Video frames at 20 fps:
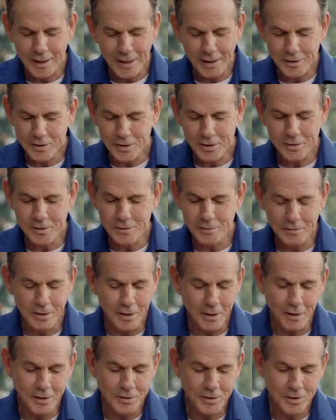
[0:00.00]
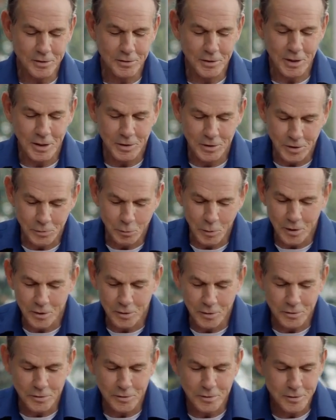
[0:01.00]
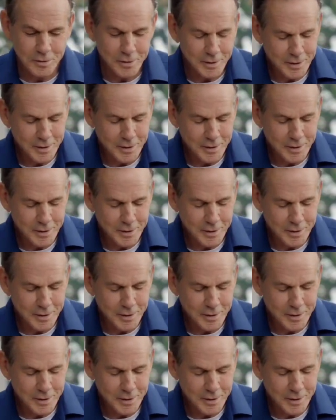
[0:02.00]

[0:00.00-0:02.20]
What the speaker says: It's just one of those